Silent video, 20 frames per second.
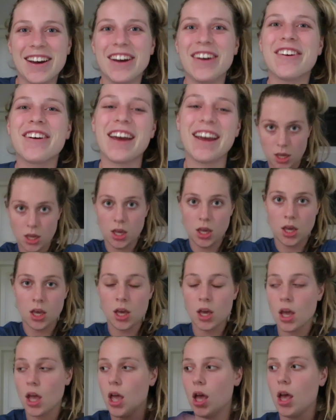Okay,
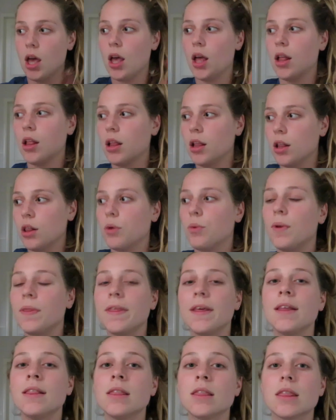the
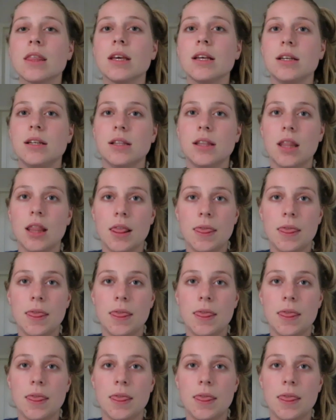one thing that